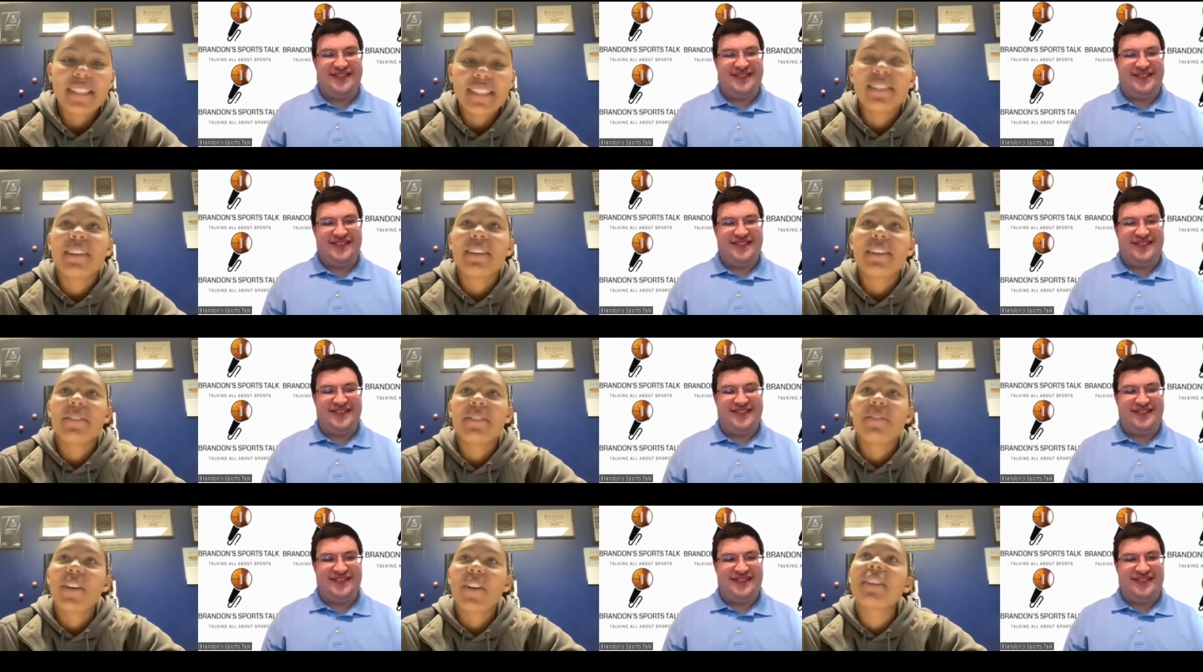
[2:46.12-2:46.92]
Speaker 1: The
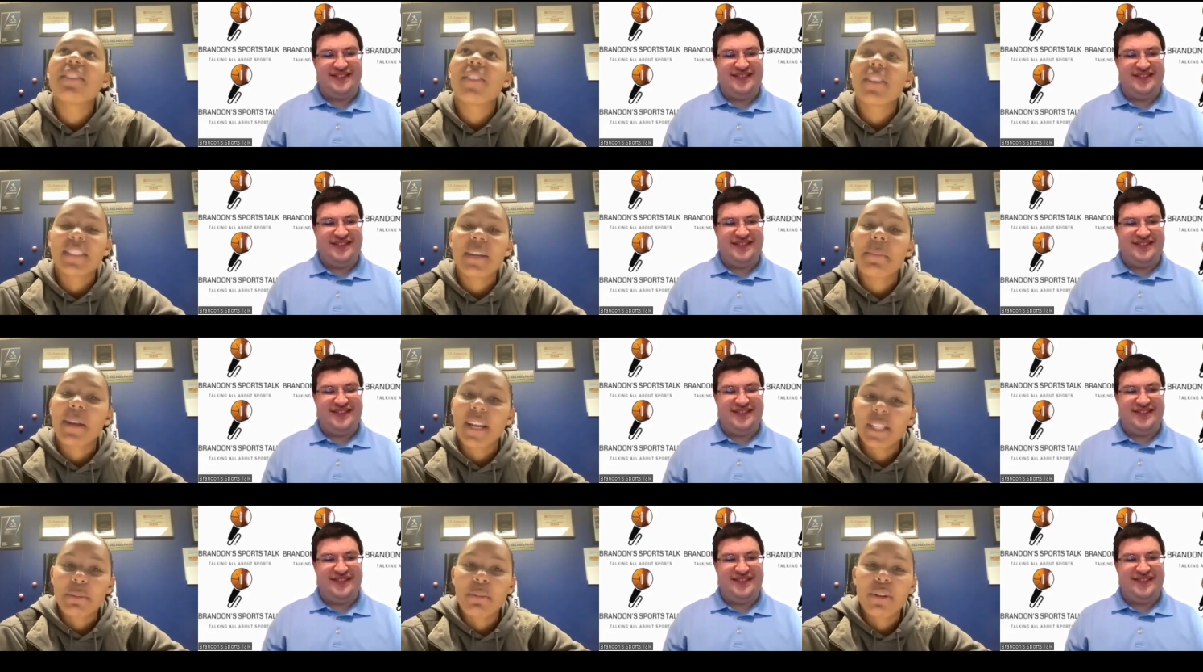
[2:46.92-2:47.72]
very first time I
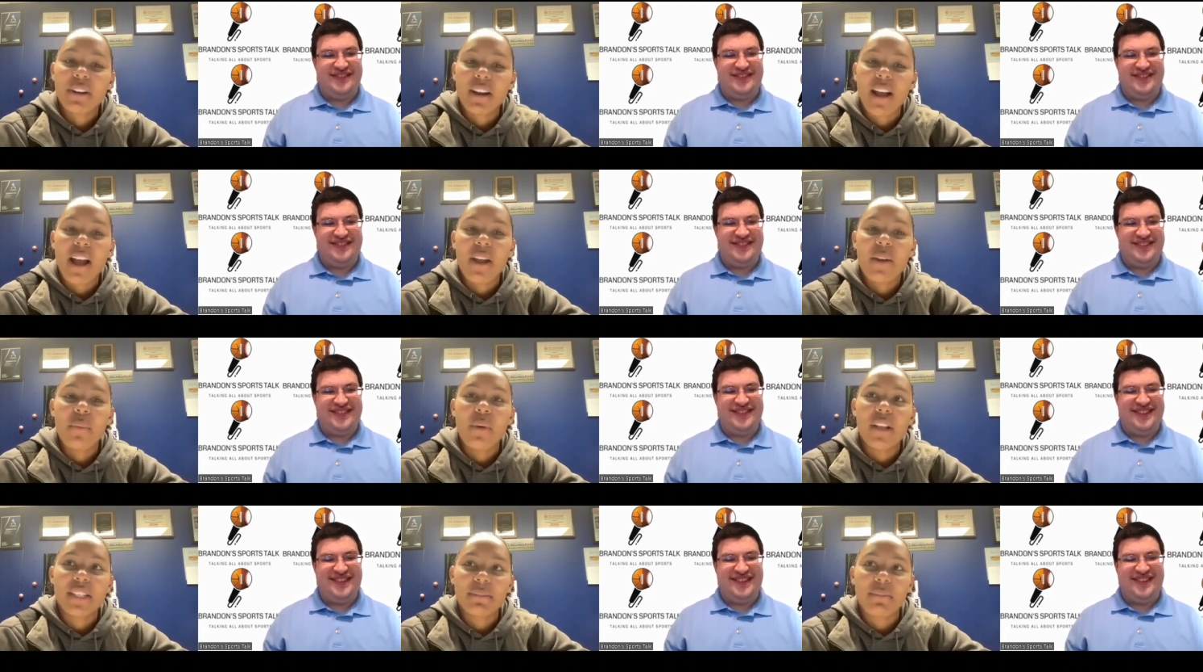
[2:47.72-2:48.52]
got to put it on
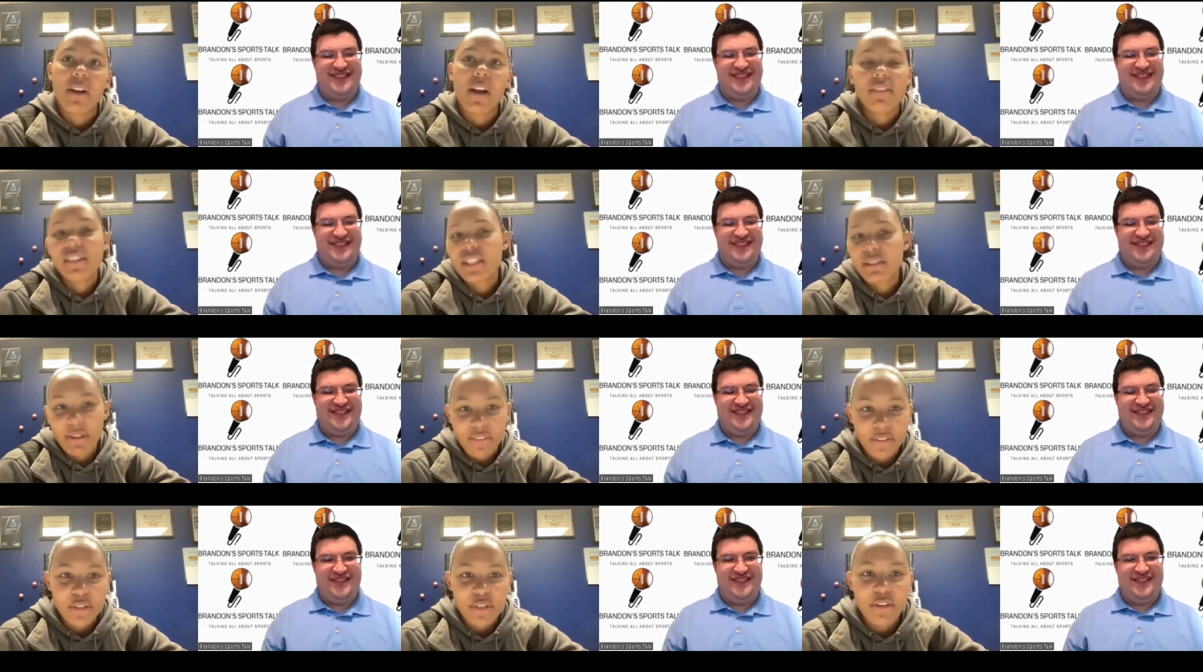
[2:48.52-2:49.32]
was obviously my
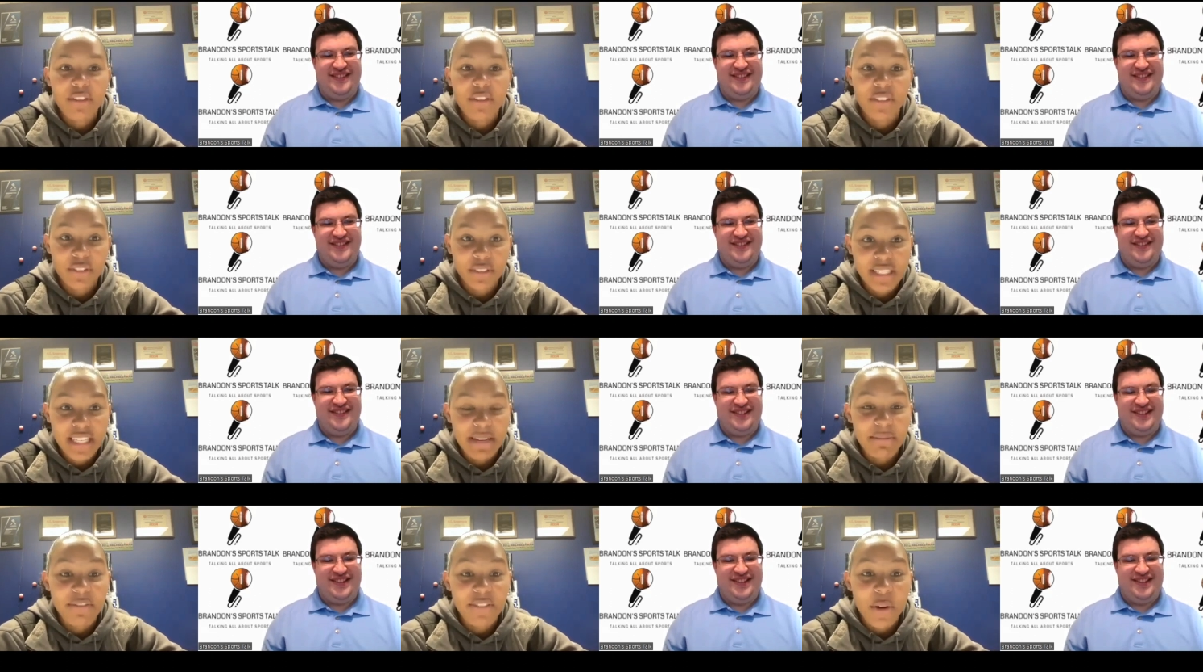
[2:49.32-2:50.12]
freshman year for
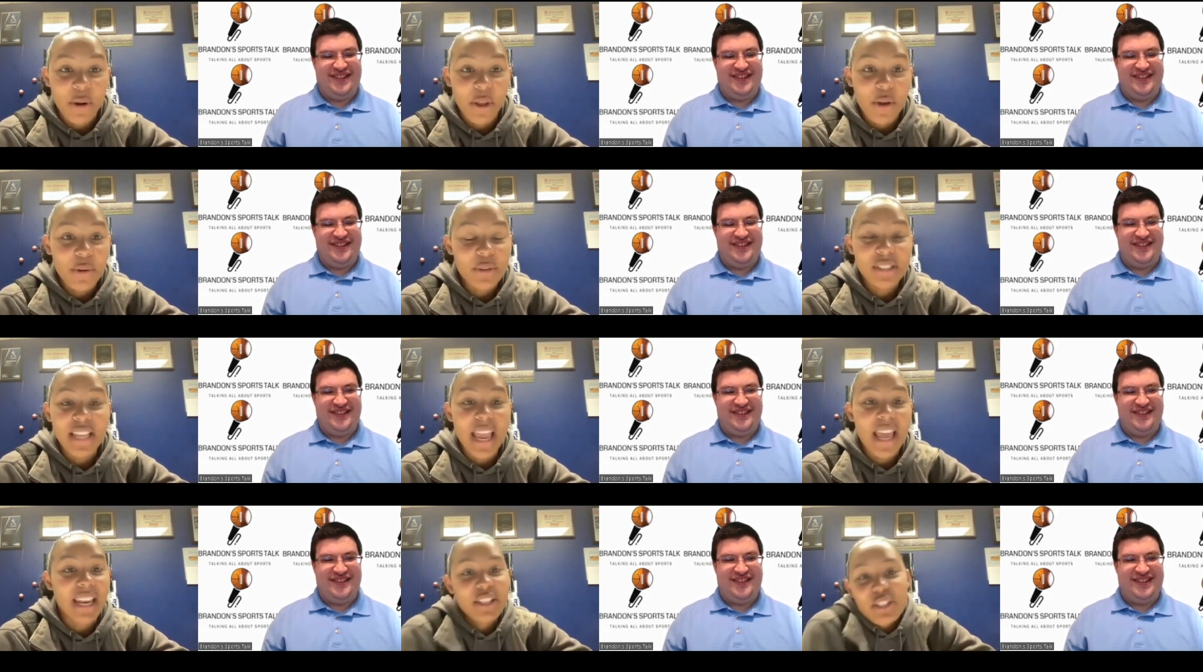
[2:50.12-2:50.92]
team photos,
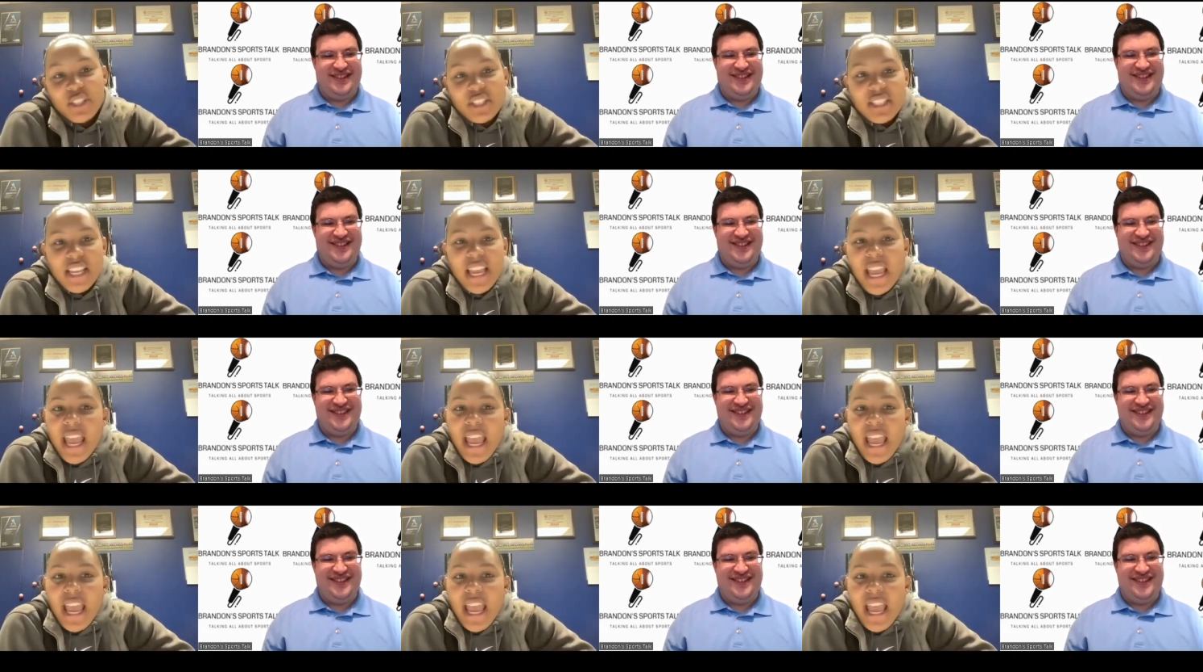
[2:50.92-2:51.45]
and it just